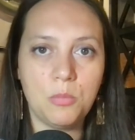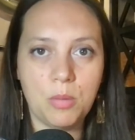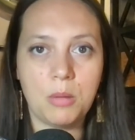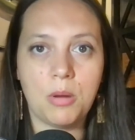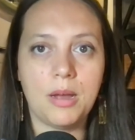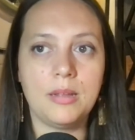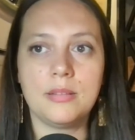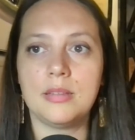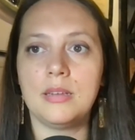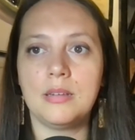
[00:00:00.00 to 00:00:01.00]

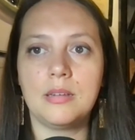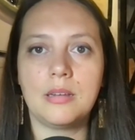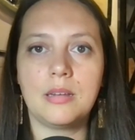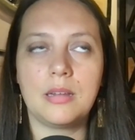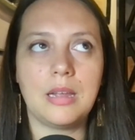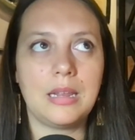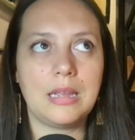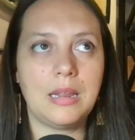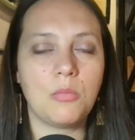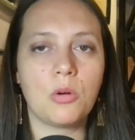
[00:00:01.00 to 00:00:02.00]
menopause and kind of
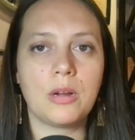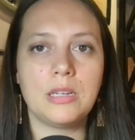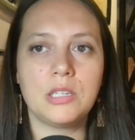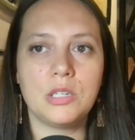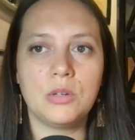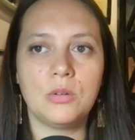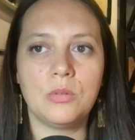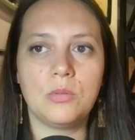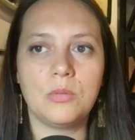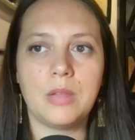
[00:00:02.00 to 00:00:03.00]
getting more
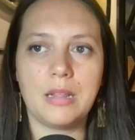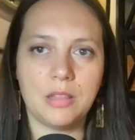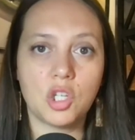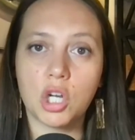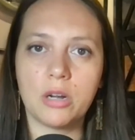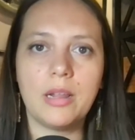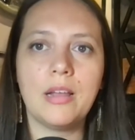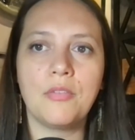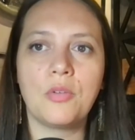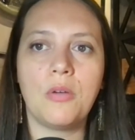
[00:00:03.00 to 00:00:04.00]
into like the
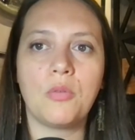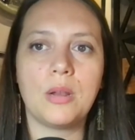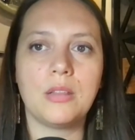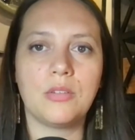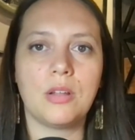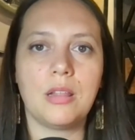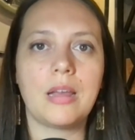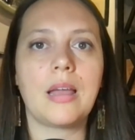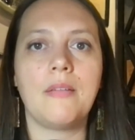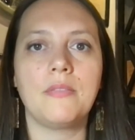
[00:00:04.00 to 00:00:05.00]
journey of what it's really
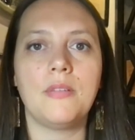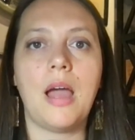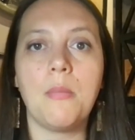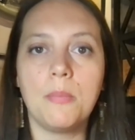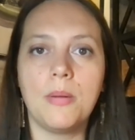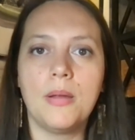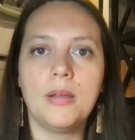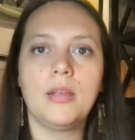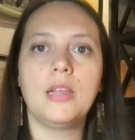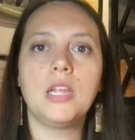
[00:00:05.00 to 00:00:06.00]
like. I'm
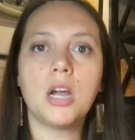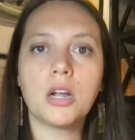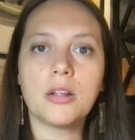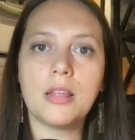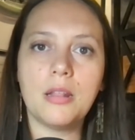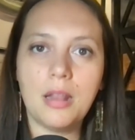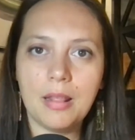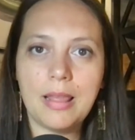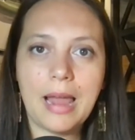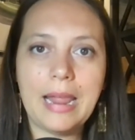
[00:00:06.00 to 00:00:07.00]
younger
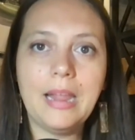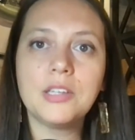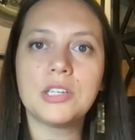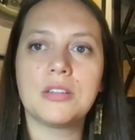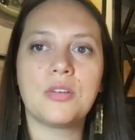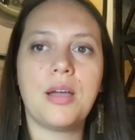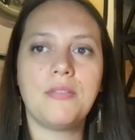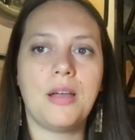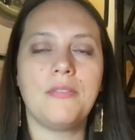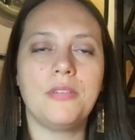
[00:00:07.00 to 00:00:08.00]
than that age, and so
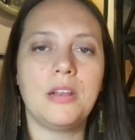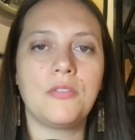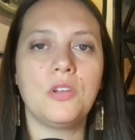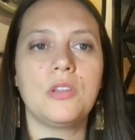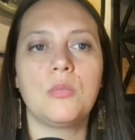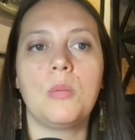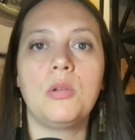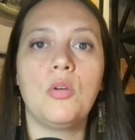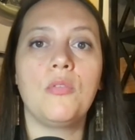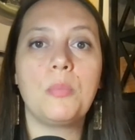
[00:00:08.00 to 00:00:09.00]
I've interviewed some
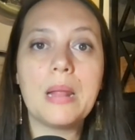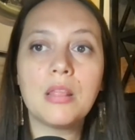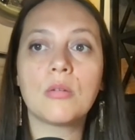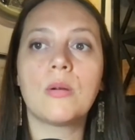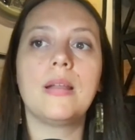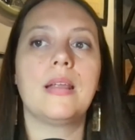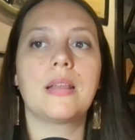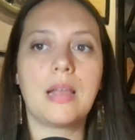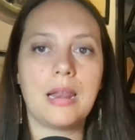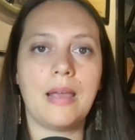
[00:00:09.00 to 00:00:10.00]
women who have been through it
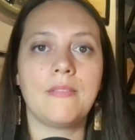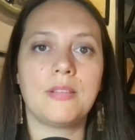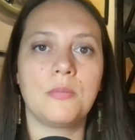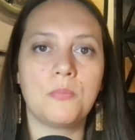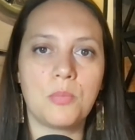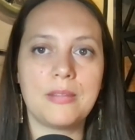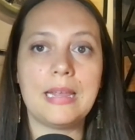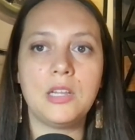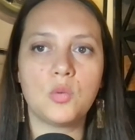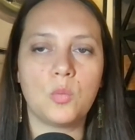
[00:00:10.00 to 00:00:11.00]
and kind of have some
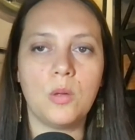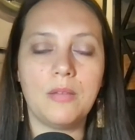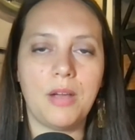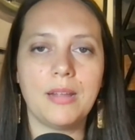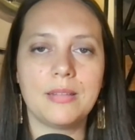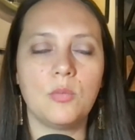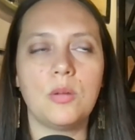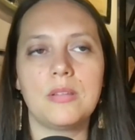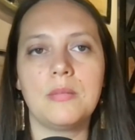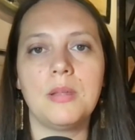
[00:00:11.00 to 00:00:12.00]
sage advice and
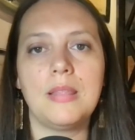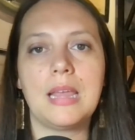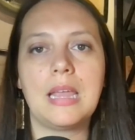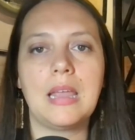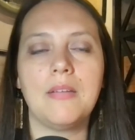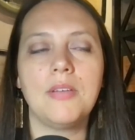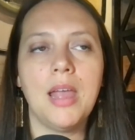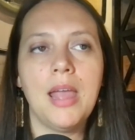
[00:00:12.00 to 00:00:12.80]
wisdom that they can give.